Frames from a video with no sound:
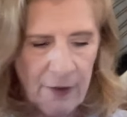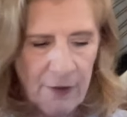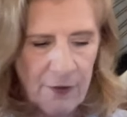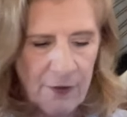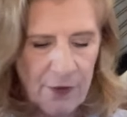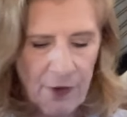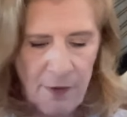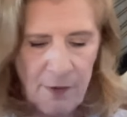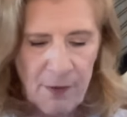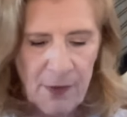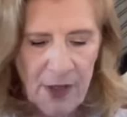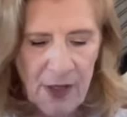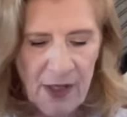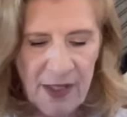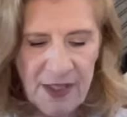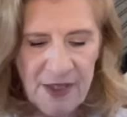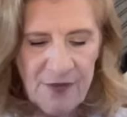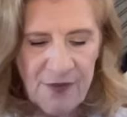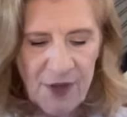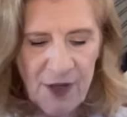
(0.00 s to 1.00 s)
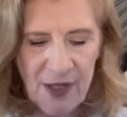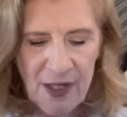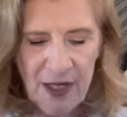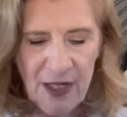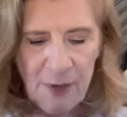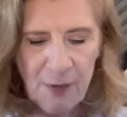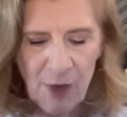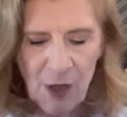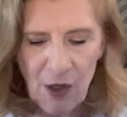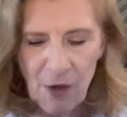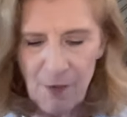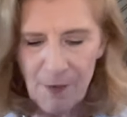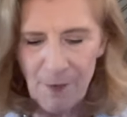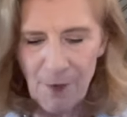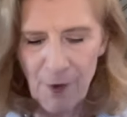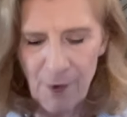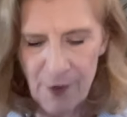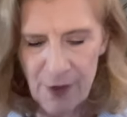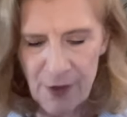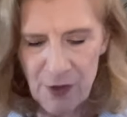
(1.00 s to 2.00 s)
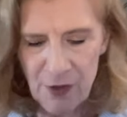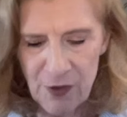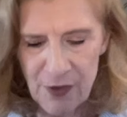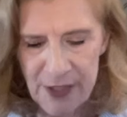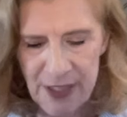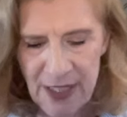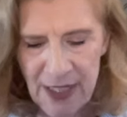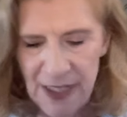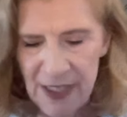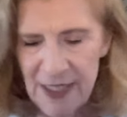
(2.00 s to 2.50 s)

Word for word: from my Divine Animal Oracle deck.